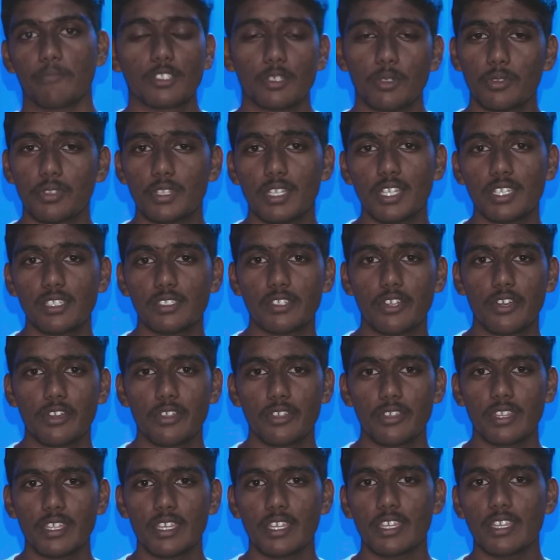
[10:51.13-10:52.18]
So these
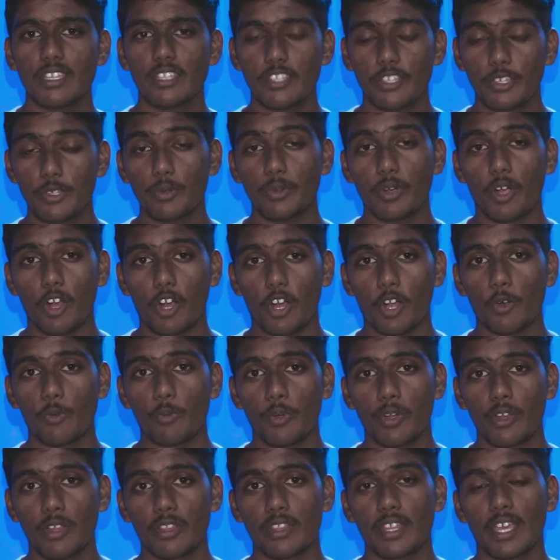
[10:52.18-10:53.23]
are the new
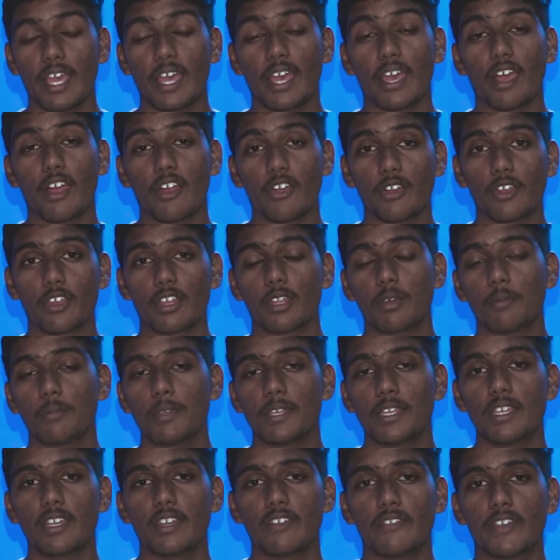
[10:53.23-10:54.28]
hardware that are going to
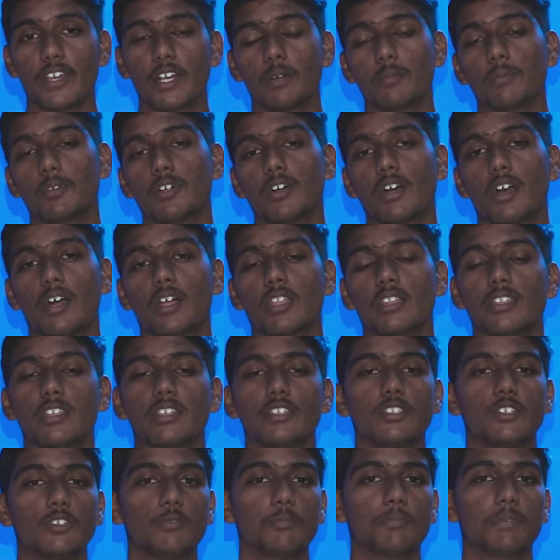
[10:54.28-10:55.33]
be available on
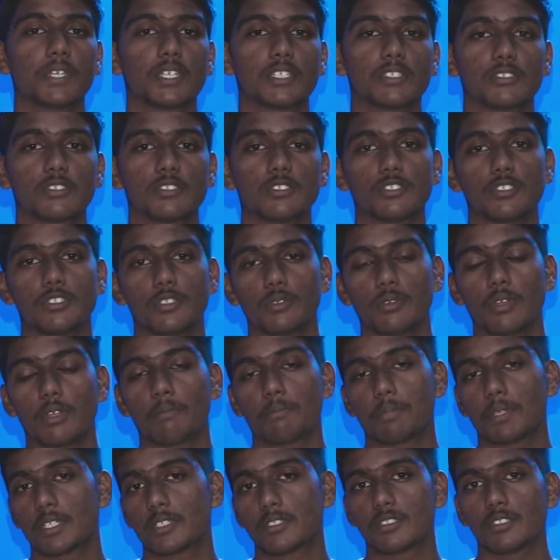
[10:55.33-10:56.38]
the new Pixel 2
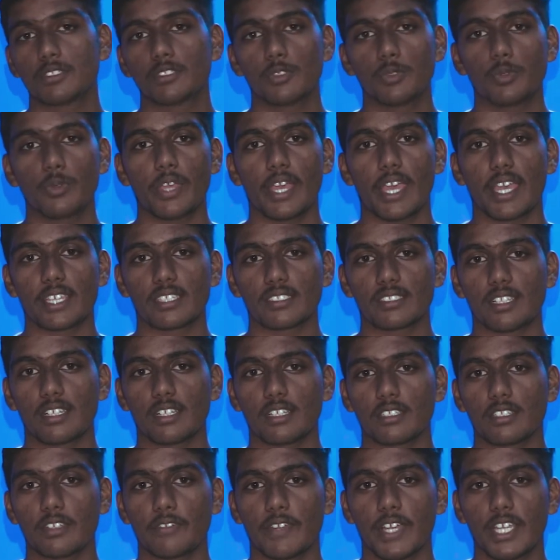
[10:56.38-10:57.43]
and Pixel 2
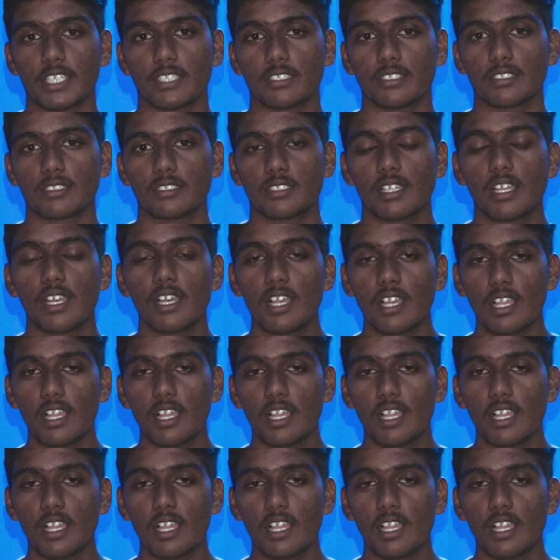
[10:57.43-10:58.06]
XL devices.